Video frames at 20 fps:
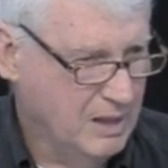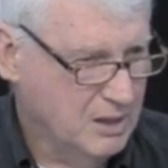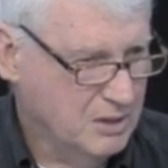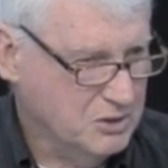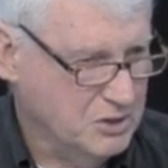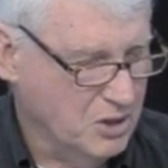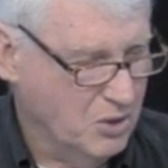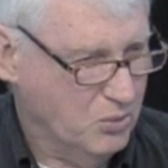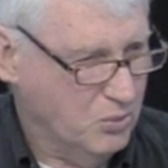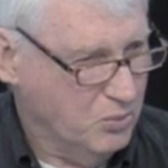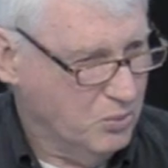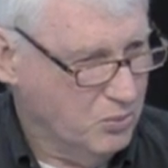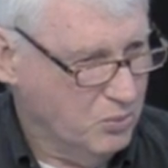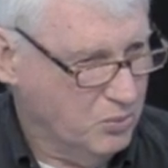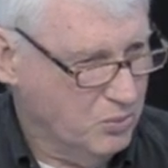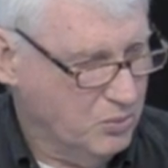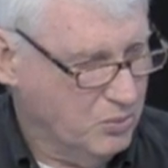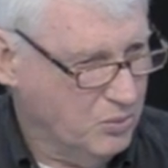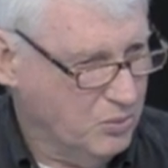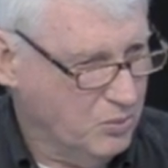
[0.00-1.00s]
So
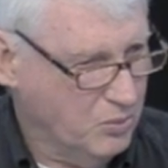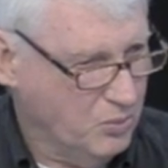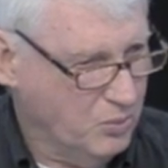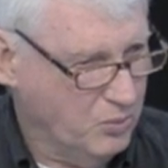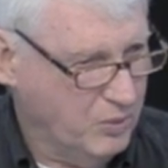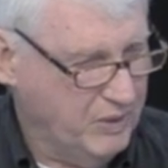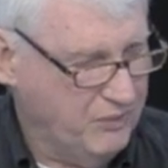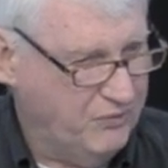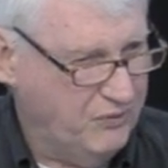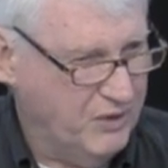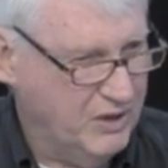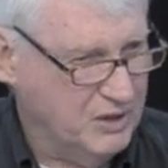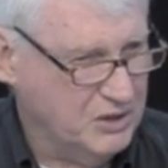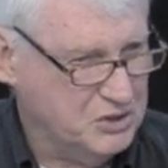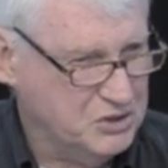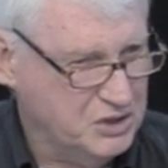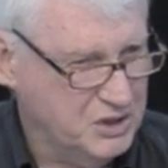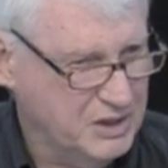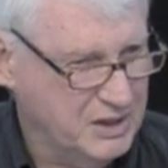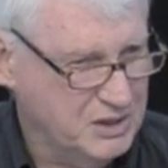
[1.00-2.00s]
we
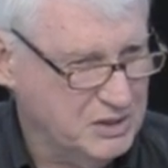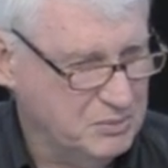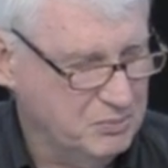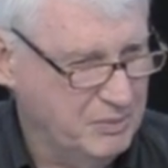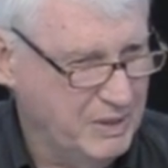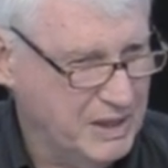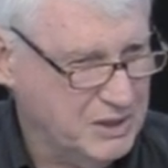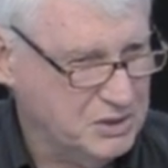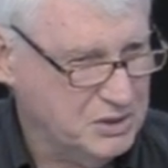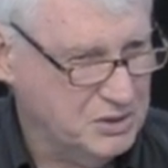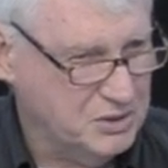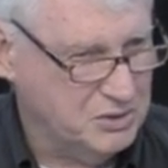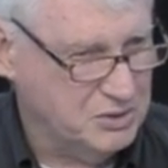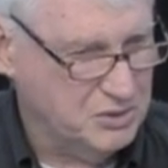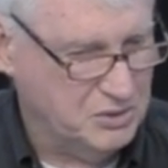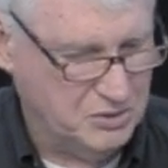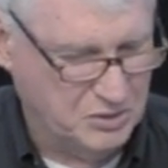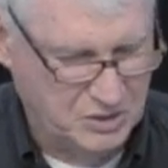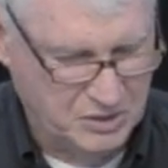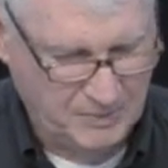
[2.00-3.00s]
function as
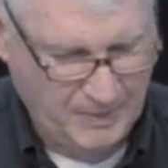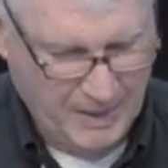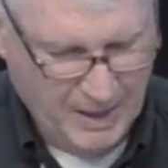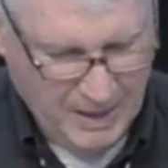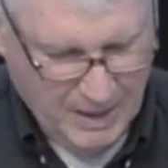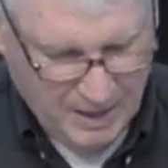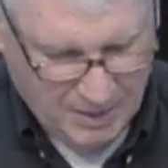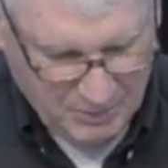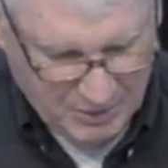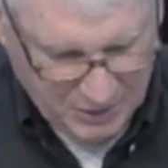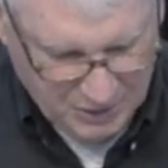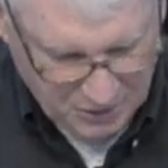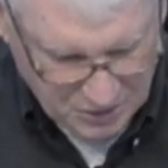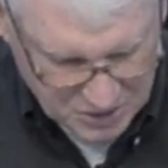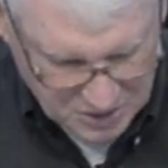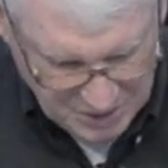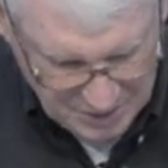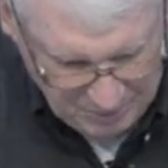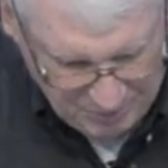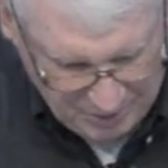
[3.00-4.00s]
messengers. But you
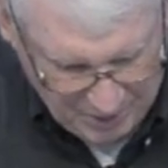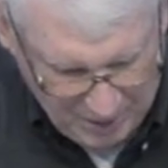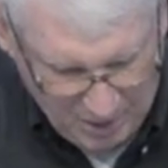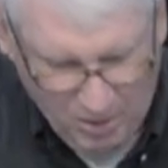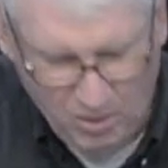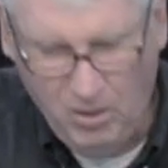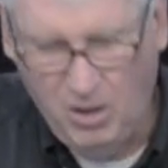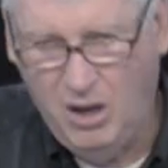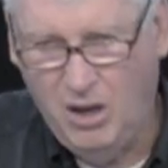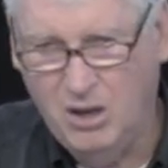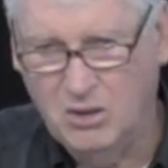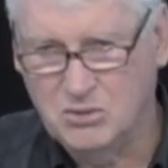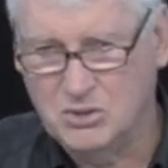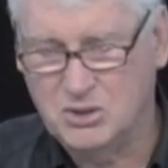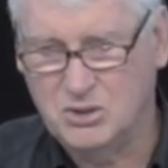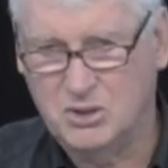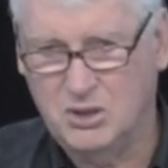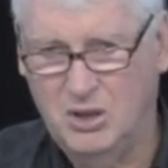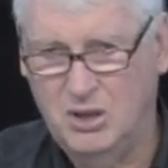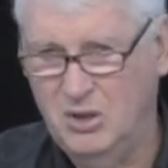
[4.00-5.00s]
see, Paul
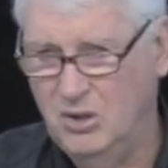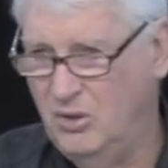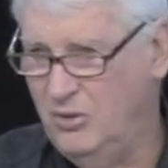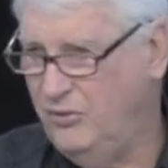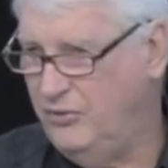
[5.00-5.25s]
also